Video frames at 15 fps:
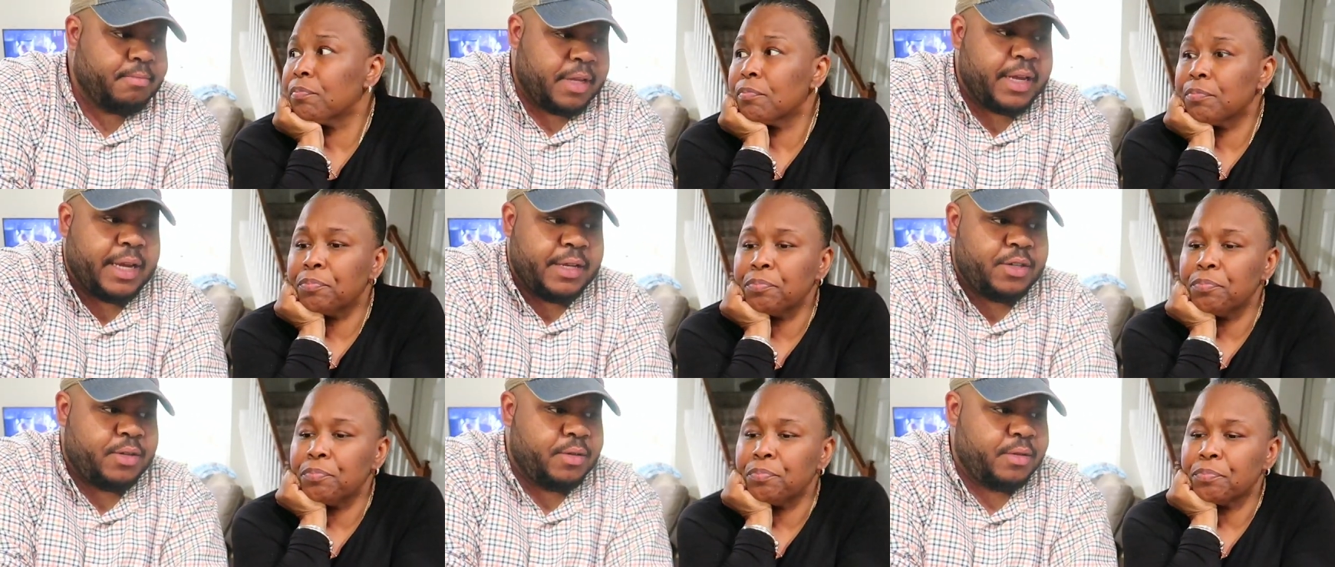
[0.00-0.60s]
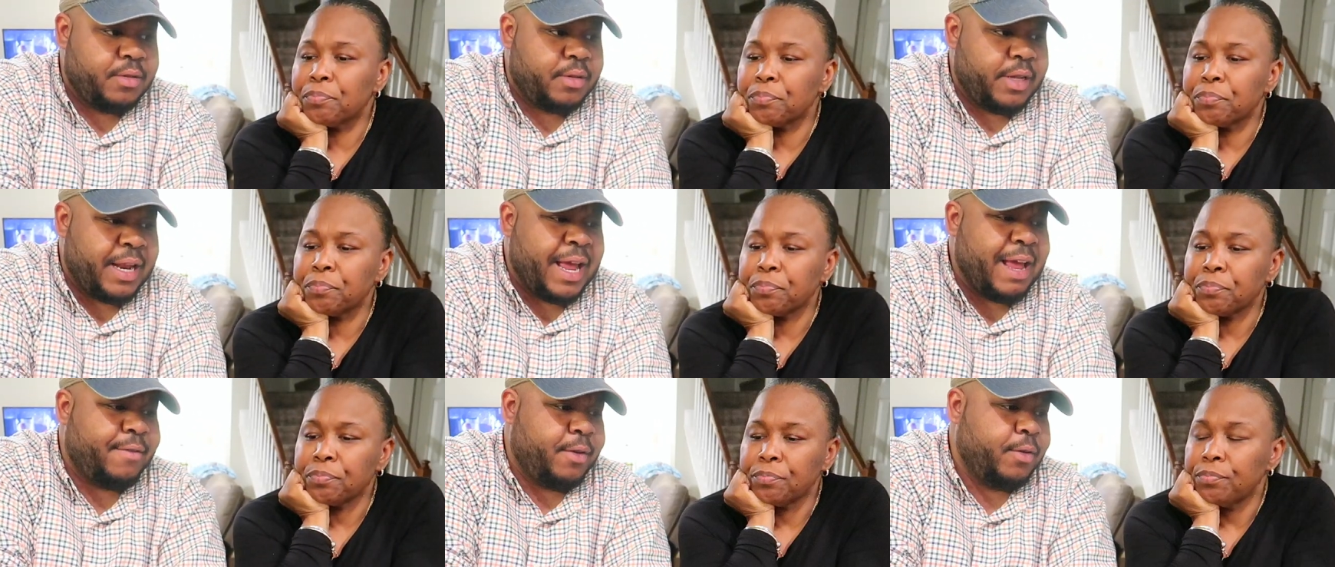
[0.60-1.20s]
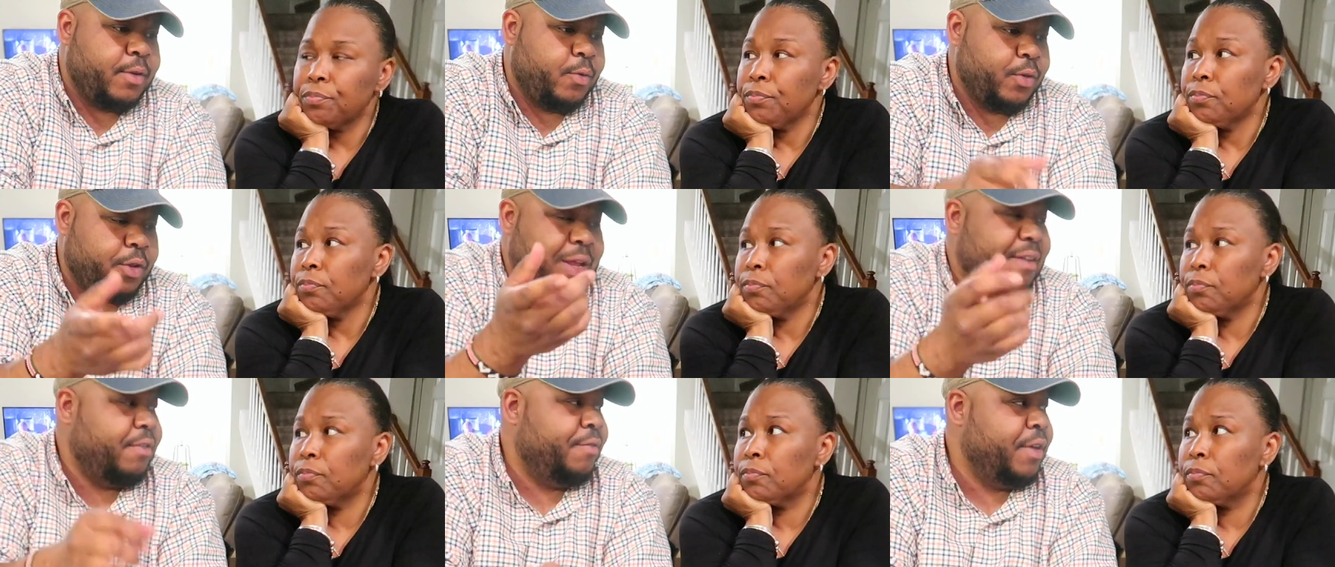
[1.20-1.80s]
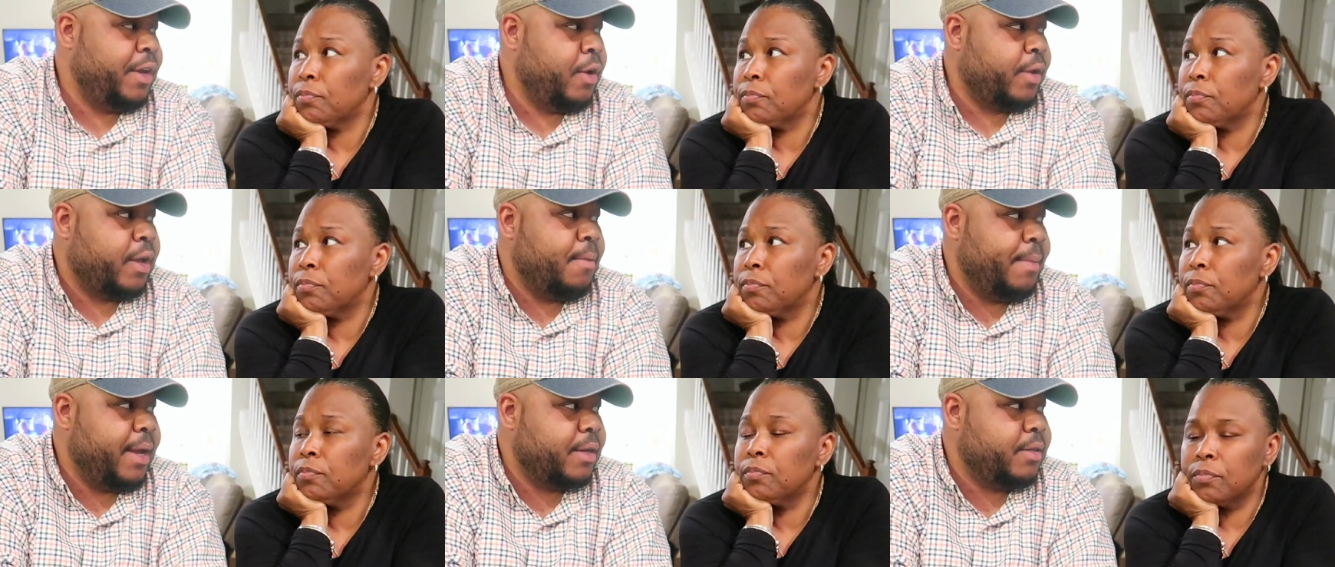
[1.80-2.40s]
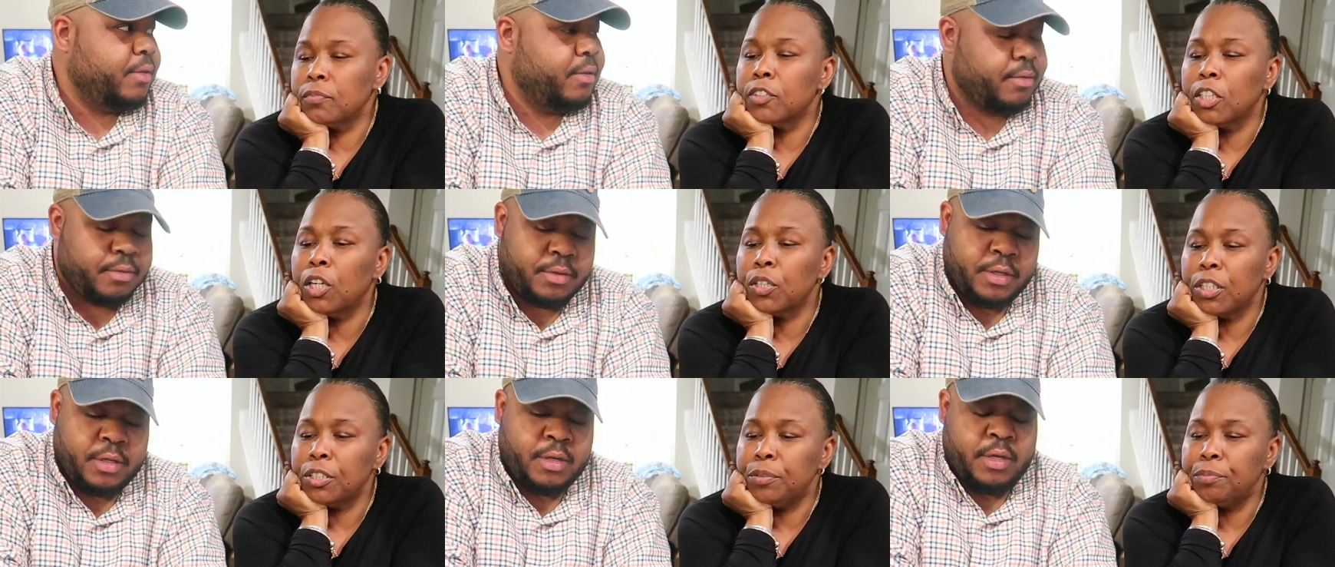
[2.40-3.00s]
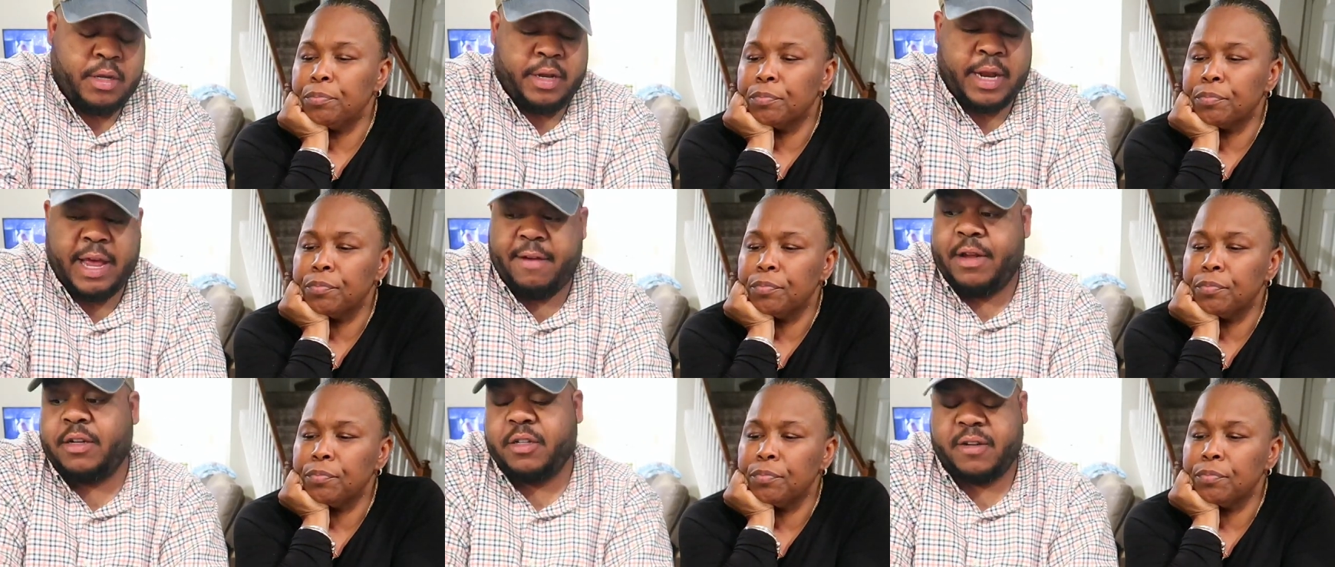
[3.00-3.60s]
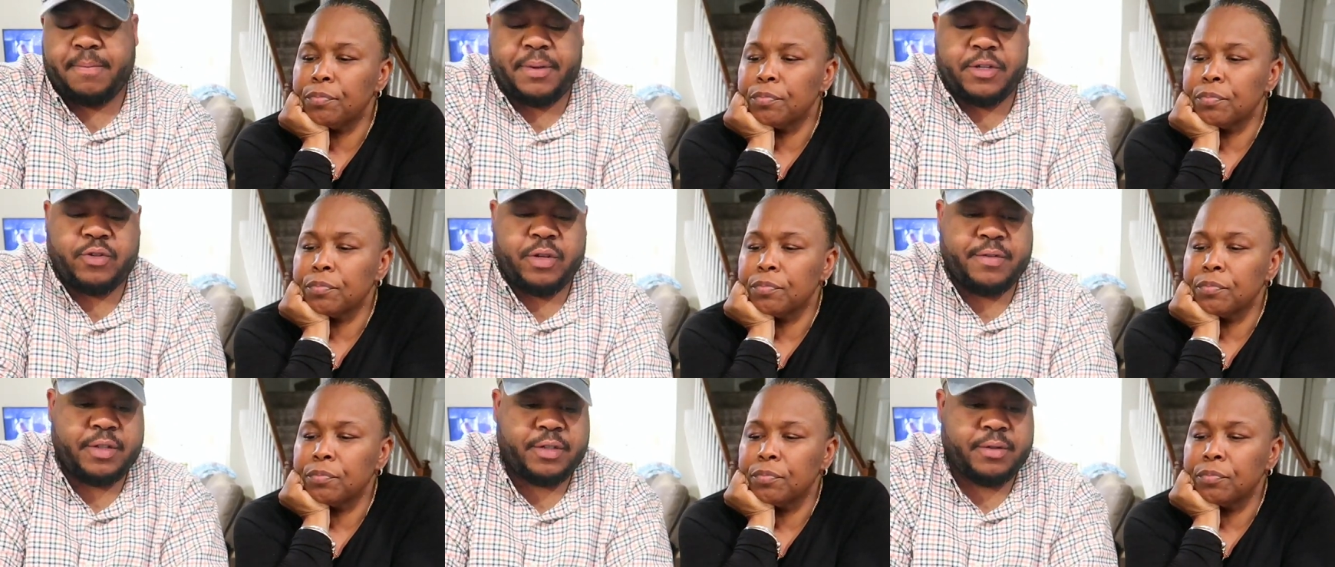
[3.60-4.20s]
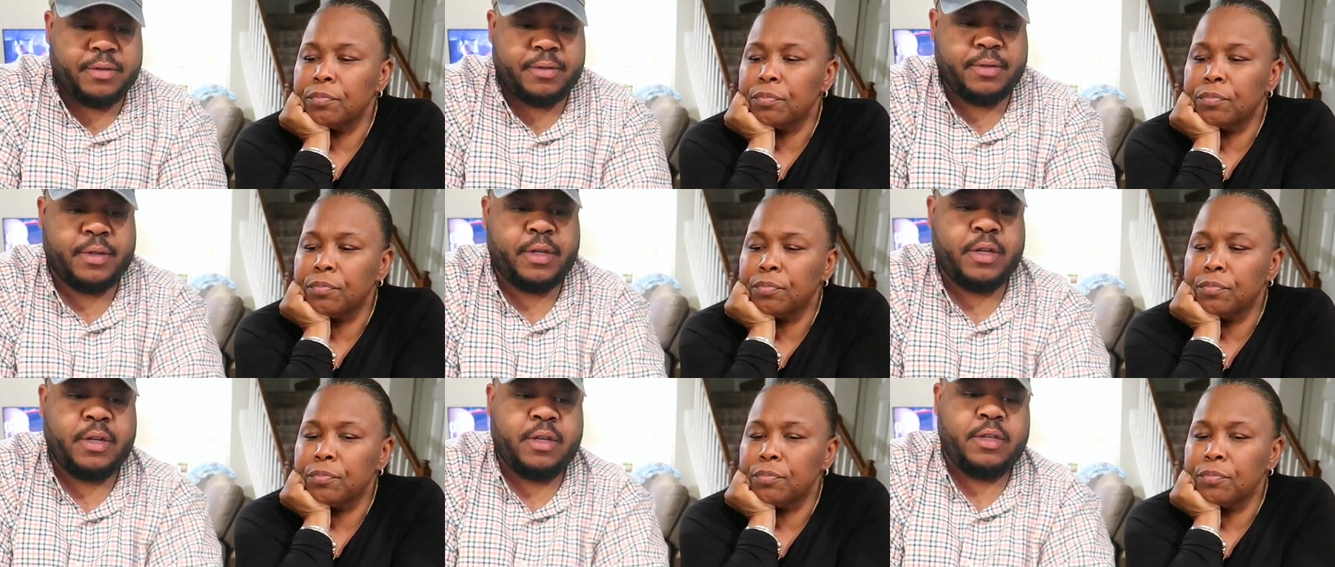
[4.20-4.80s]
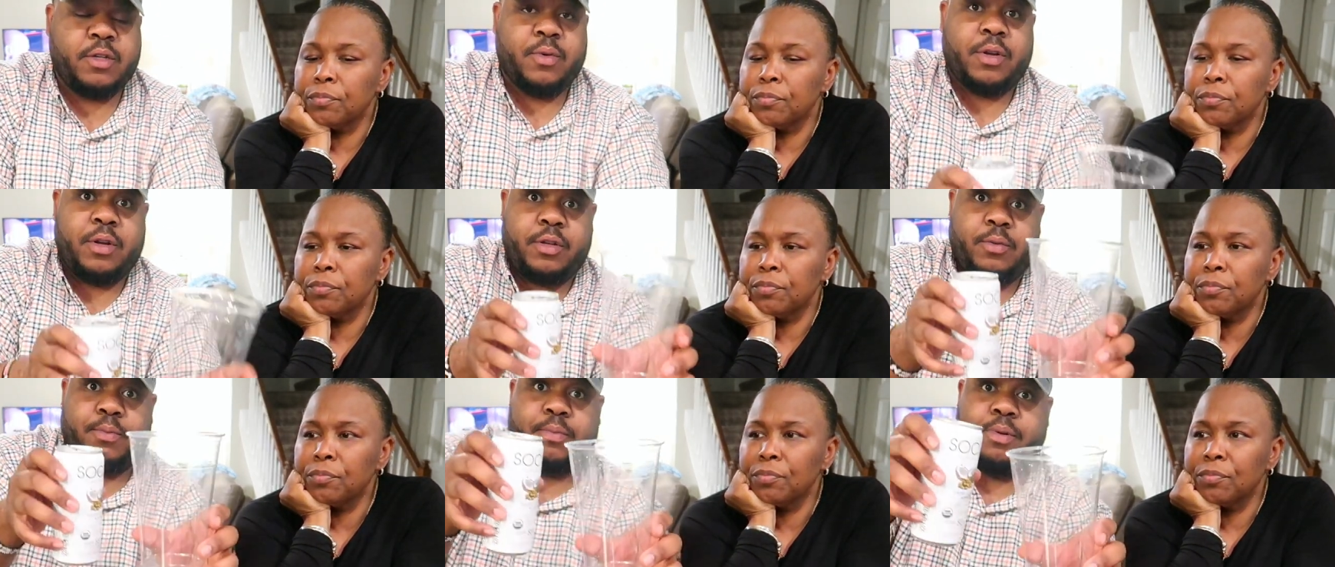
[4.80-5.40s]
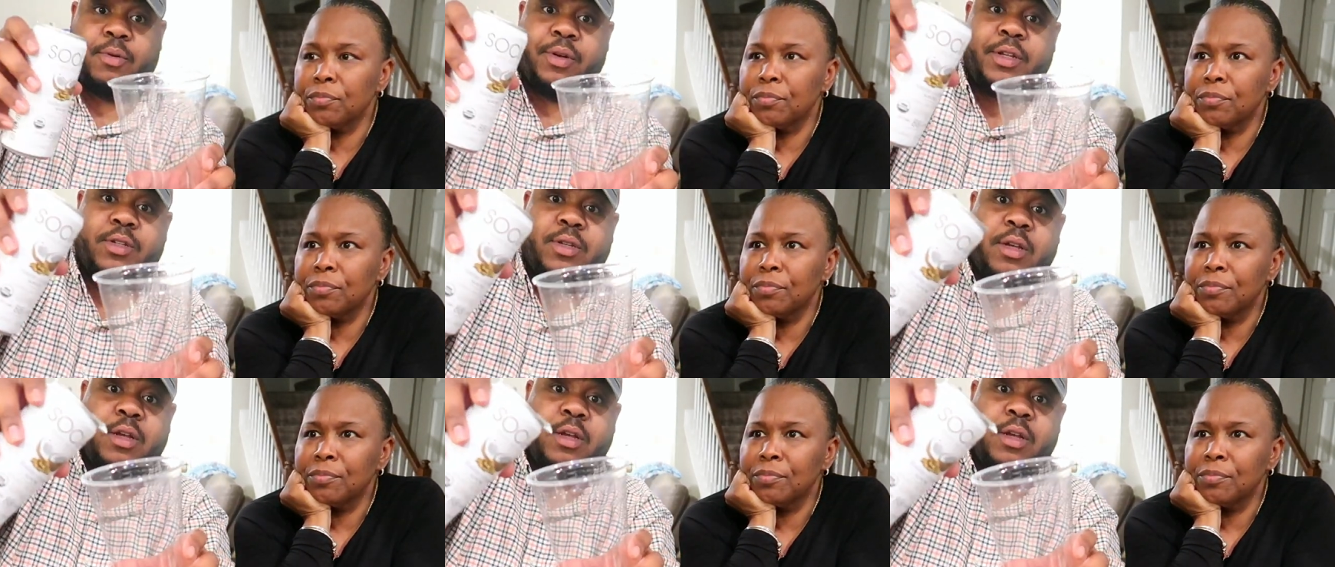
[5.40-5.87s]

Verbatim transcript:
Speaker 1: I got you. And I have. well, you have the video to come back to. Okay. And I, have, I took a picture of it too. So we're gonna pour this